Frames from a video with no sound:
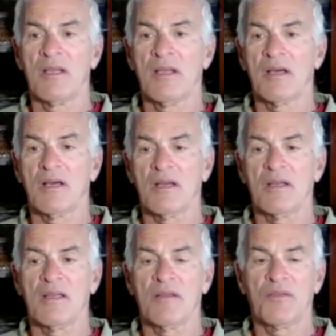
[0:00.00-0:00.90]

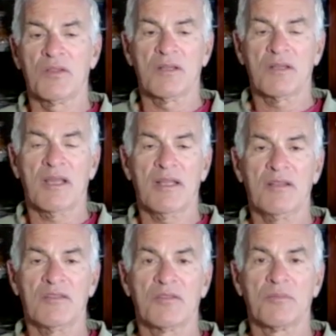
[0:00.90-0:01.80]
If you look at
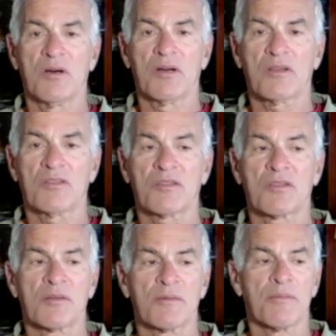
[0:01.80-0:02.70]
his books,